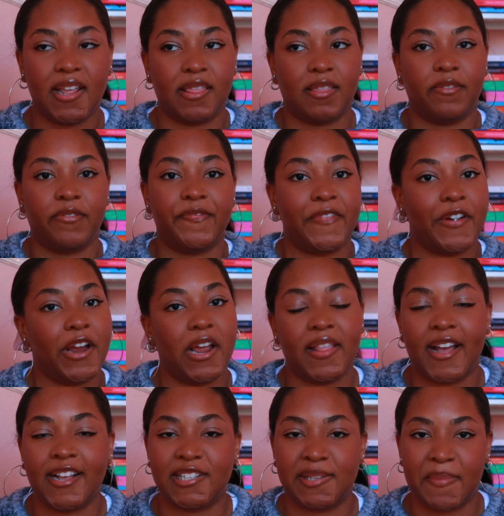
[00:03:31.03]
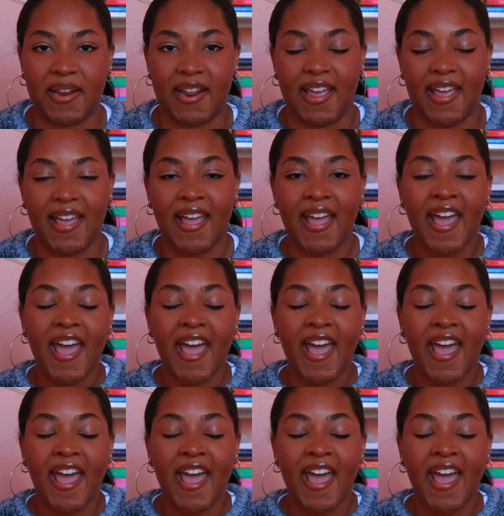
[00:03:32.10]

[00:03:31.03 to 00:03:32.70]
and at the very last minute,